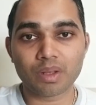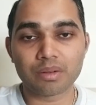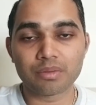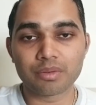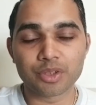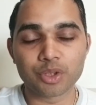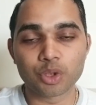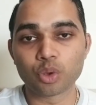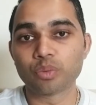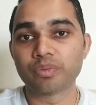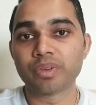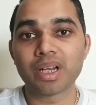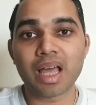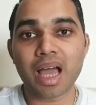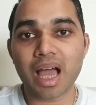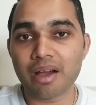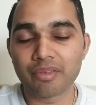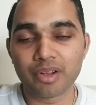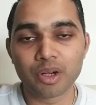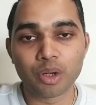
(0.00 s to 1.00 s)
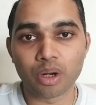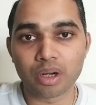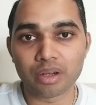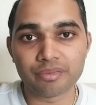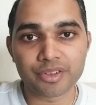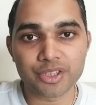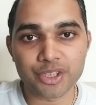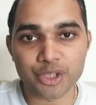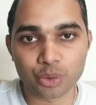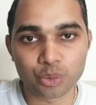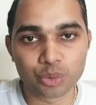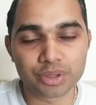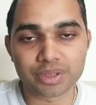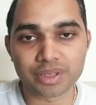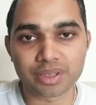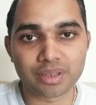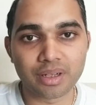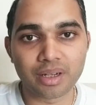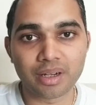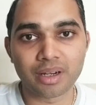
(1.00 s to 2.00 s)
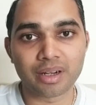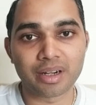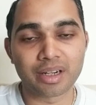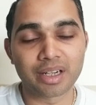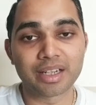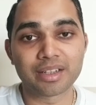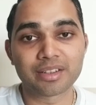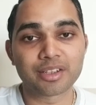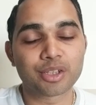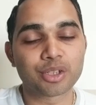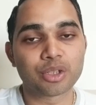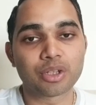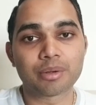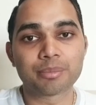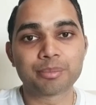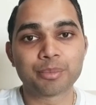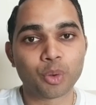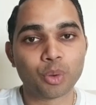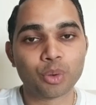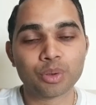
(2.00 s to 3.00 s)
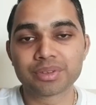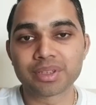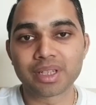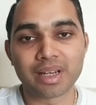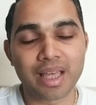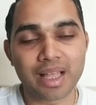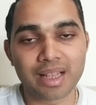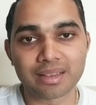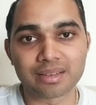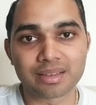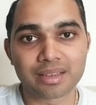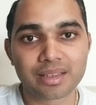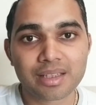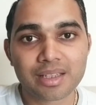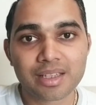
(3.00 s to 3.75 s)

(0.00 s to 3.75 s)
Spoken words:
you will have a lot of issues related to your bones and health.